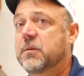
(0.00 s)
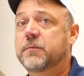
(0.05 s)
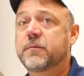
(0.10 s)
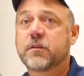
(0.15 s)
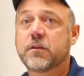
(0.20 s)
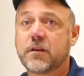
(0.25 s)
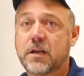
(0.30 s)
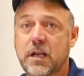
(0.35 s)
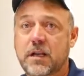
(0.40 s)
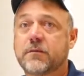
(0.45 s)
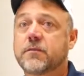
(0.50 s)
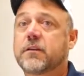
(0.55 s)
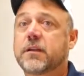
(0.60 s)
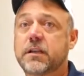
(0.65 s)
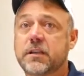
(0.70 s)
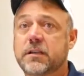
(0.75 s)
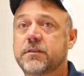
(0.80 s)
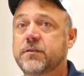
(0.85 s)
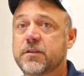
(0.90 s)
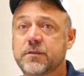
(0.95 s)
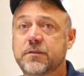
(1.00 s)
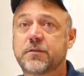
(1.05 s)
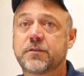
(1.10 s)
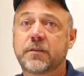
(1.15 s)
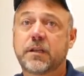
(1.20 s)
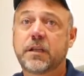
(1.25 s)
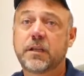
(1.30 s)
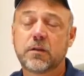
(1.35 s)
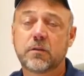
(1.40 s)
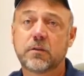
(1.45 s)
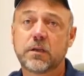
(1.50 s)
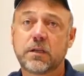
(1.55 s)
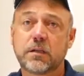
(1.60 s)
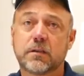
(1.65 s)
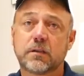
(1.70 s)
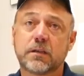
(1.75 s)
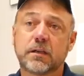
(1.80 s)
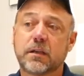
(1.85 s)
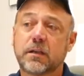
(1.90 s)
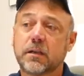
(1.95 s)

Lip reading: them for every individual thing going on